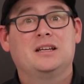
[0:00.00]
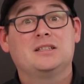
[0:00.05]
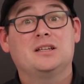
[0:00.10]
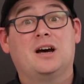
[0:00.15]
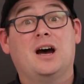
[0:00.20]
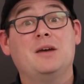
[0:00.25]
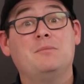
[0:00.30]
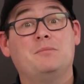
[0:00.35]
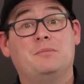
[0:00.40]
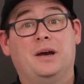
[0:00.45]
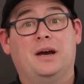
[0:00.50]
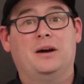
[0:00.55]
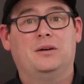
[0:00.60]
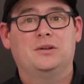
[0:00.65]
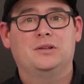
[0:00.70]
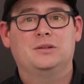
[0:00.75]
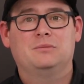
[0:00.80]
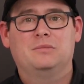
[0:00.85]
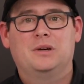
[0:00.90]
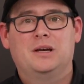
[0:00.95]
Time
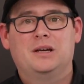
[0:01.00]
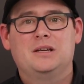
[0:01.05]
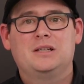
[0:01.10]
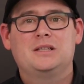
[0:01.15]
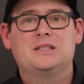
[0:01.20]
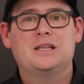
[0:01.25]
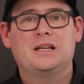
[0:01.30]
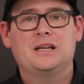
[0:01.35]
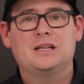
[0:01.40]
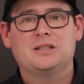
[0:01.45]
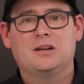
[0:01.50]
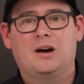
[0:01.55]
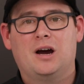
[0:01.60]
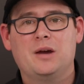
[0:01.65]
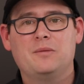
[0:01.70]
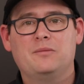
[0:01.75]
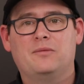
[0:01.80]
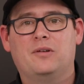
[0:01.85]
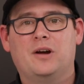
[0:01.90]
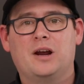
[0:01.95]
bound, set a
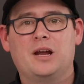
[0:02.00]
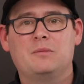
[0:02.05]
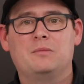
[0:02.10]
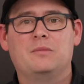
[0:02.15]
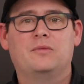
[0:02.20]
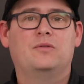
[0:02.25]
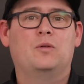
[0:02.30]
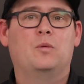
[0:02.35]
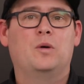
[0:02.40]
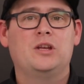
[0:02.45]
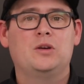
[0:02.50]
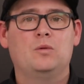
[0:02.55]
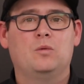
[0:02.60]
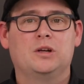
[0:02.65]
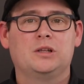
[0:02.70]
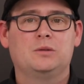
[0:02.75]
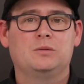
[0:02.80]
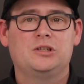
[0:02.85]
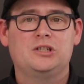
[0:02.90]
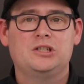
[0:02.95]
time frame for when you
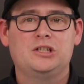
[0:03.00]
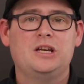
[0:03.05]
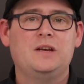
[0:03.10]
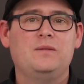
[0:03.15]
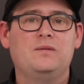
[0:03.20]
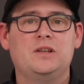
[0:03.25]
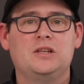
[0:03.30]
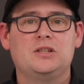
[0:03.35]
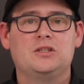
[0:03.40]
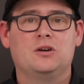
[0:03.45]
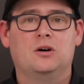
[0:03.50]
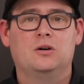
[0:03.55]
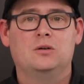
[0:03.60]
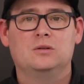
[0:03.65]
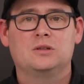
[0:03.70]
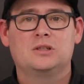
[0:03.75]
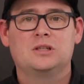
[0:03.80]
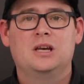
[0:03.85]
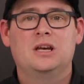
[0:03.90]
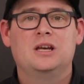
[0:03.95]
want to achieve these
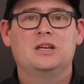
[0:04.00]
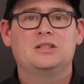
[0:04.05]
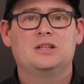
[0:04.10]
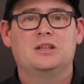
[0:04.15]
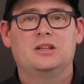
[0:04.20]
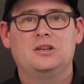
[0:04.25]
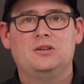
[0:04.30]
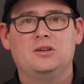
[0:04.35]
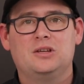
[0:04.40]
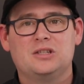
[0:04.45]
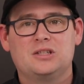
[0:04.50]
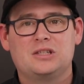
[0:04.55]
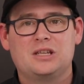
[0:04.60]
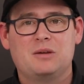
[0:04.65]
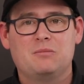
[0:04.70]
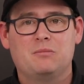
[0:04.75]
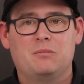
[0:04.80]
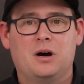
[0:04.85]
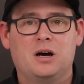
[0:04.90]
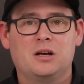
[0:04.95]
goals so that you can
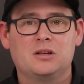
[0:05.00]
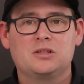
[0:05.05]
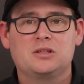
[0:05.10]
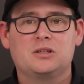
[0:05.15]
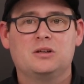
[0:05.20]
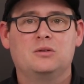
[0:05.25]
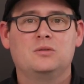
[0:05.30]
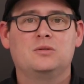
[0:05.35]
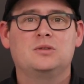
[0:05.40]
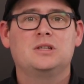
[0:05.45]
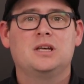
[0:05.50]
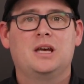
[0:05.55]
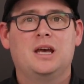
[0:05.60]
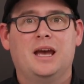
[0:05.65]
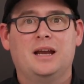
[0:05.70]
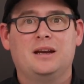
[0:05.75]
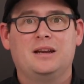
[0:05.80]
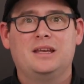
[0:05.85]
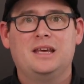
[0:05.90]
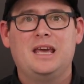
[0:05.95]
set milestones
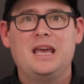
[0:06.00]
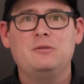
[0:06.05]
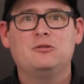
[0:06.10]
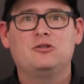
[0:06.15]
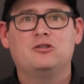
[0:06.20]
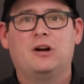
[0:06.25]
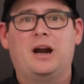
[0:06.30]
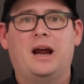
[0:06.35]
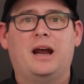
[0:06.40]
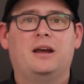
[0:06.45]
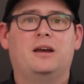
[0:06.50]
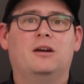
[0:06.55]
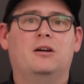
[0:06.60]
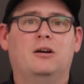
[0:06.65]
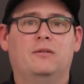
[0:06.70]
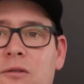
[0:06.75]
and keep track